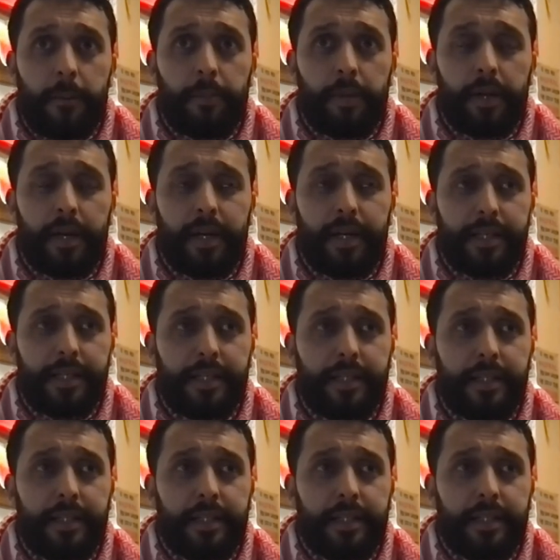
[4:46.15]
But
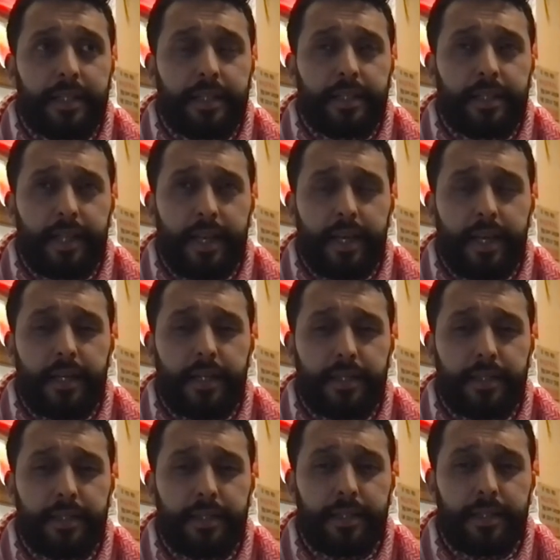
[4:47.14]
yeah,
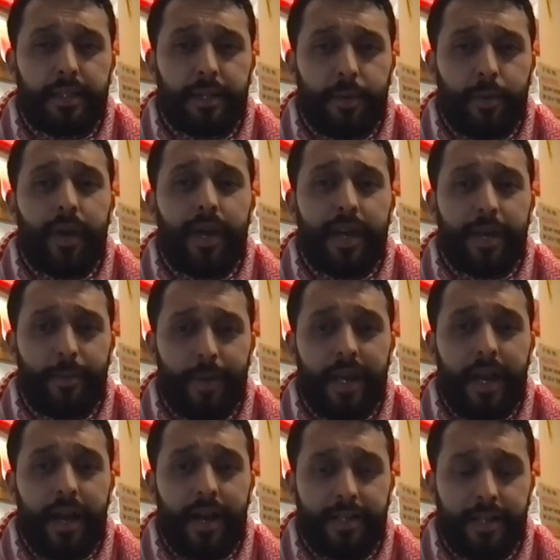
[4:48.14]
where
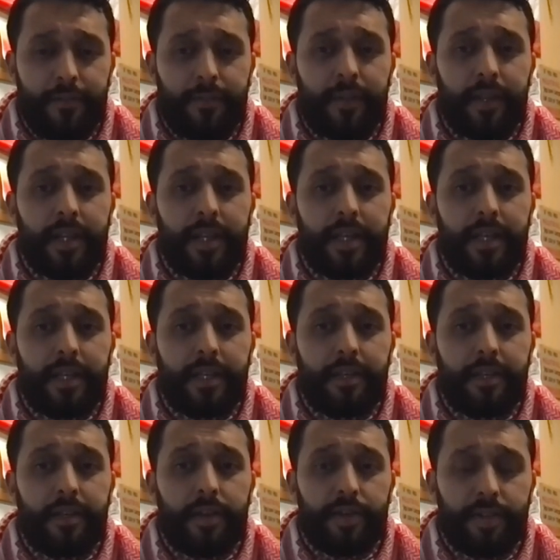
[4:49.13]
we are
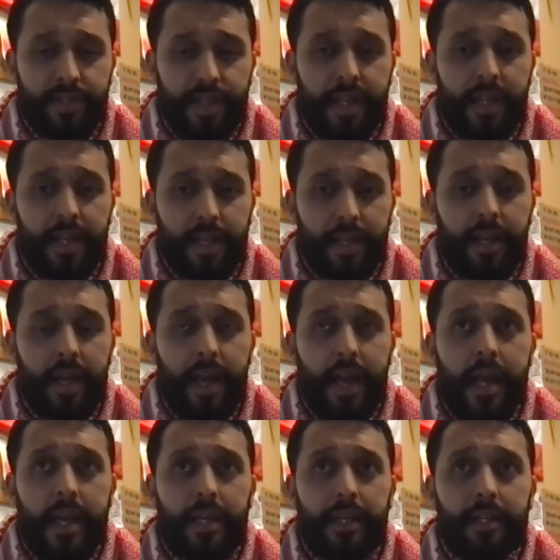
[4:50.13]
definitely seeing
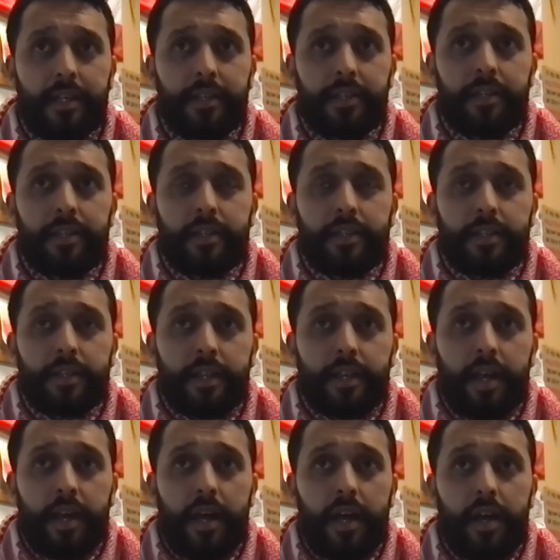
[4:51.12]
a
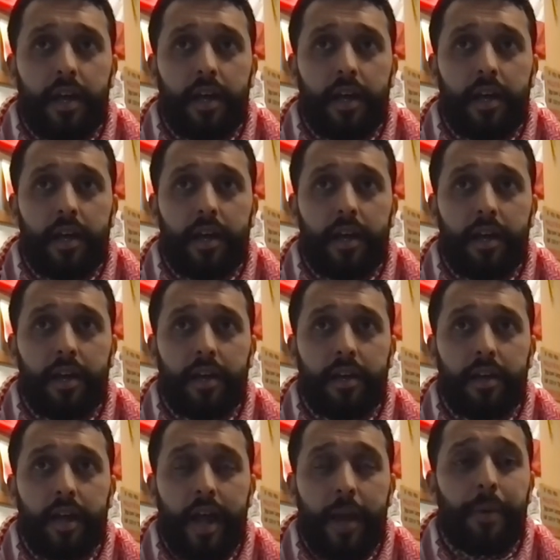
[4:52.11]

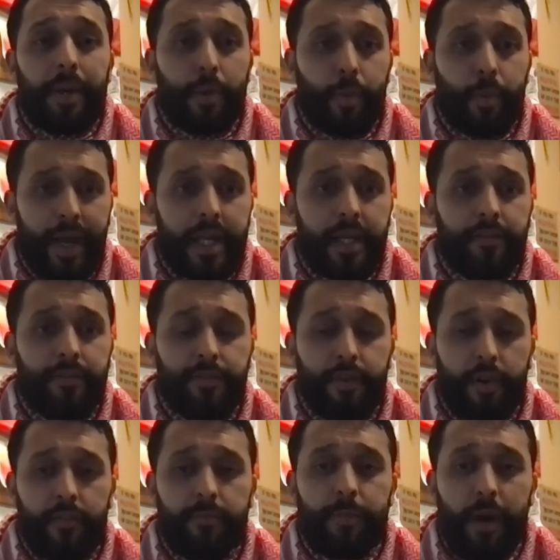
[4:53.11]
big wave
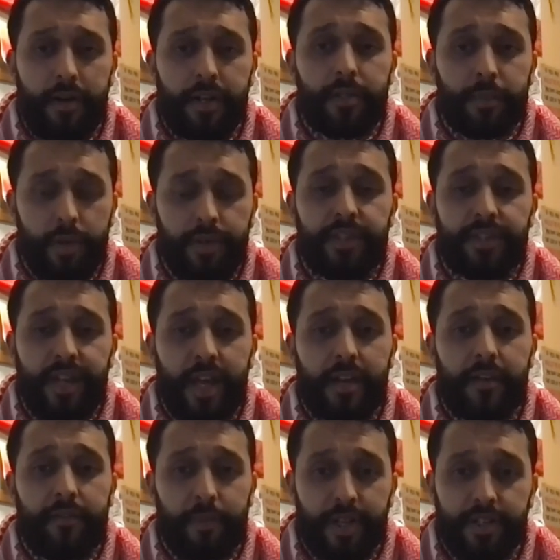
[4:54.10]
of Māori
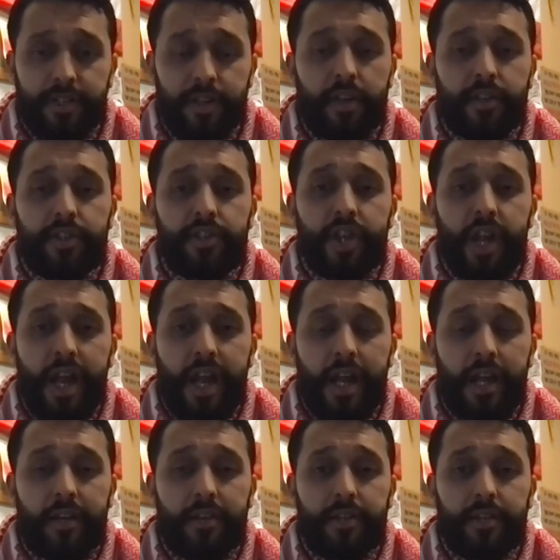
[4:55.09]
quantitative research
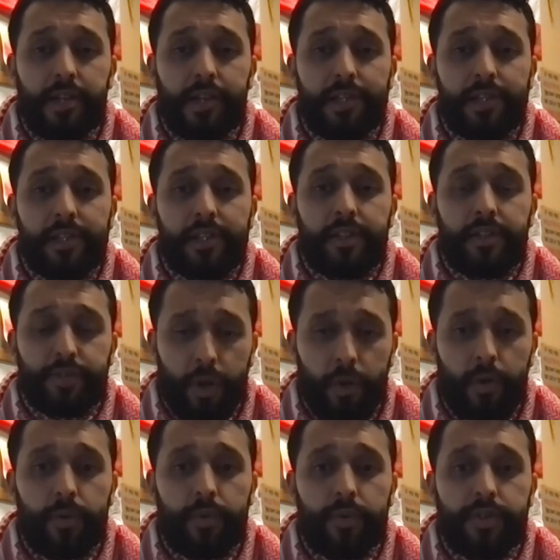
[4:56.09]
and
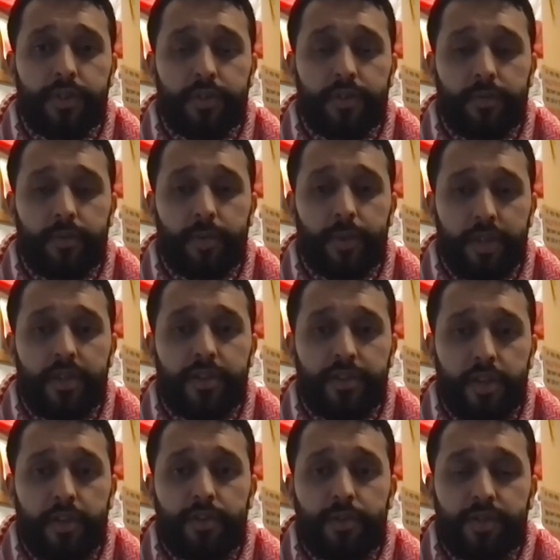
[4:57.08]
tools within the
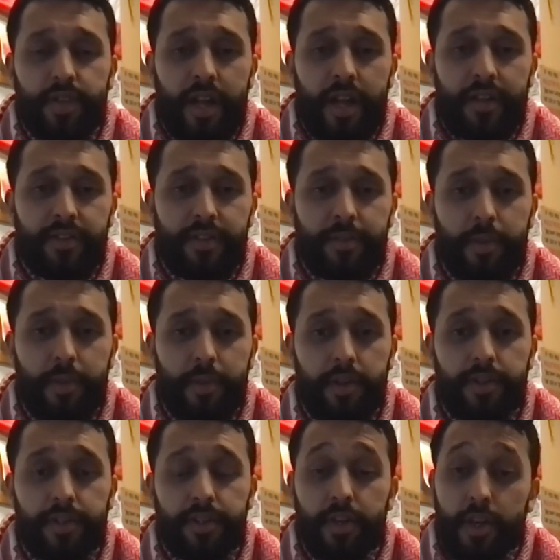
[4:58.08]
social sciences
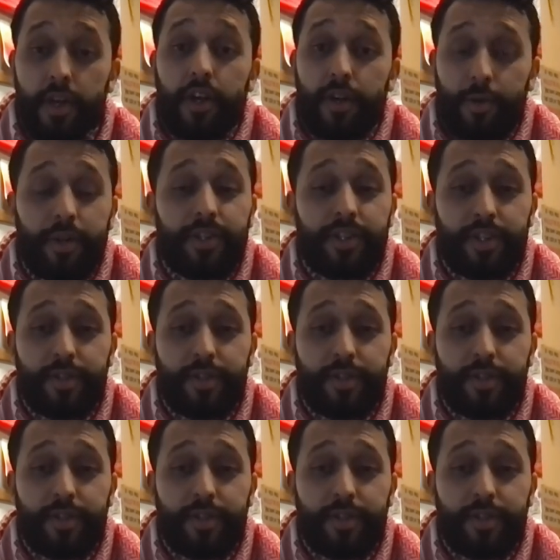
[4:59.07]
emerge, which